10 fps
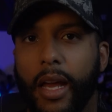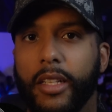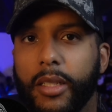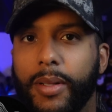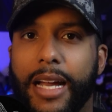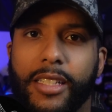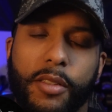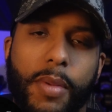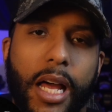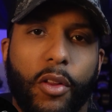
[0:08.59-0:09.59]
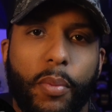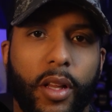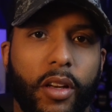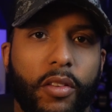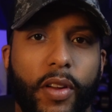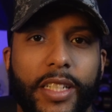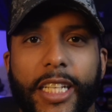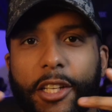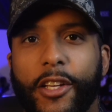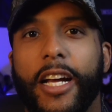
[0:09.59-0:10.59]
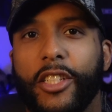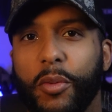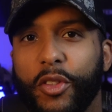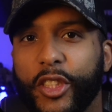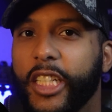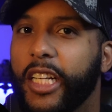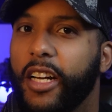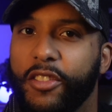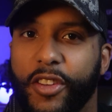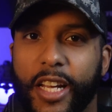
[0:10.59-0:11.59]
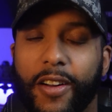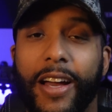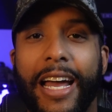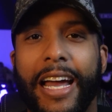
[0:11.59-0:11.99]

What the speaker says: What's up, guys? It's Smiley with Parallel Defense. Thank you guys so much for clicking on this video.